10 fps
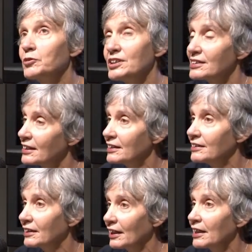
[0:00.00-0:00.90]
was to end
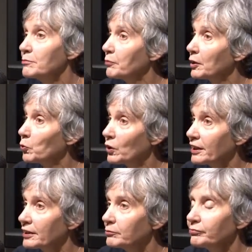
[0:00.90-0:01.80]
the game by
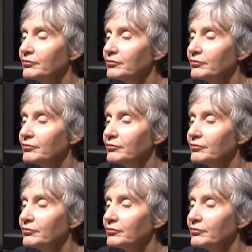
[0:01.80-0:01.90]
winning.